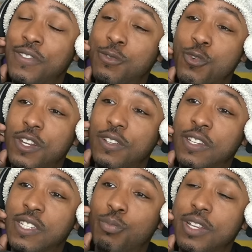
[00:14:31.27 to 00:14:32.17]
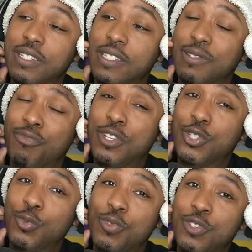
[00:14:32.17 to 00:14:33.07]
If someone expresses
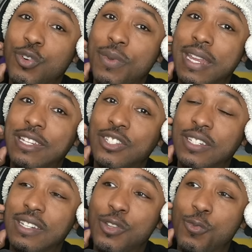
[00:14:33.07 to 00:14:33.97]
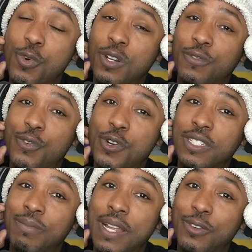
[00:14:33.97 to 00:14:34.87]
racial discrimination in their
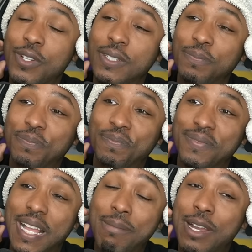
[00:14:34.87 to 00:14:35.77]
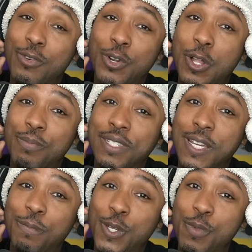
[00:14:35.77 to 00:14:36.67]
workforce, I'm not going to call them
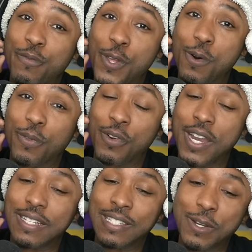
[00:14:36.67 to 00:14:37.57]
subhuman filth, right?